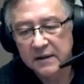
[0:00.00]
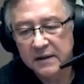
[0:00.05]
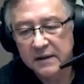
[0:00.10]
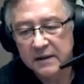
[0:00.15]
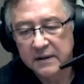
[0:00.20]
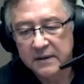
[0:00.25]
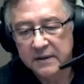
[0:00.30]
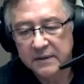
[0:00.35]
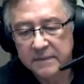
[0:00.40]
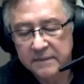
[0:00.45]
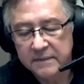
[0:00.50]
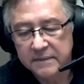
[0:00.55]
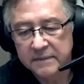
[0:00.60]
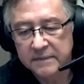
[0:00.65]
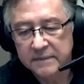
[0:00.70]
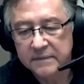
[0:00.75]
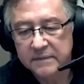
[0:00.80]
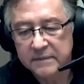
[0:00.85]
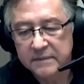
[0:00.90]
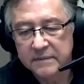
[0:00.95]

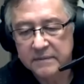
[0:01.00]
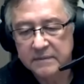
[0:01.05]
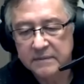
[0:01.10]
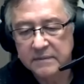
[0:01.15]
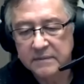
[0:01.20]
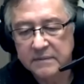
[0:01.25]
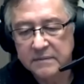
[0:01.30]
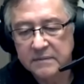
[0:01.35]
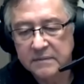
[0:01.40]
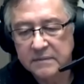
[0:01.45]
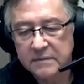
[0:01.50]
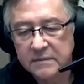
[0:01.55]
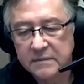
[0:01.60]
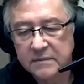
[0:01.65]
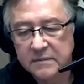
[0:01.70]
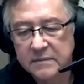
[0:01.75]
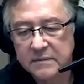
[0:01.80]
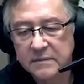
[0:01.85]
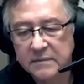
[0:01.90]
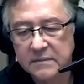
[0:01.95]

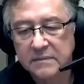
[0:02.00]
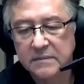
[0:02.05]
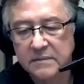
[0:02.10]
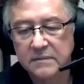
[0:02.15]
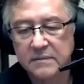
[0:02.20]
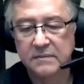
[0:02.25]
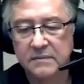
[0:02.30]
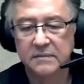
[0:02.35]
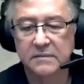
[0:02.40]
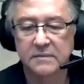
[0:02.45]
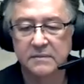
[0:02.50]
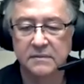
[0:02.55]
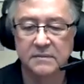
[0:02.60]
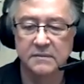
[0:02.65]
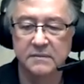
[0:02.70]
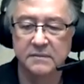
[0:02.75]
The person shown says nothing.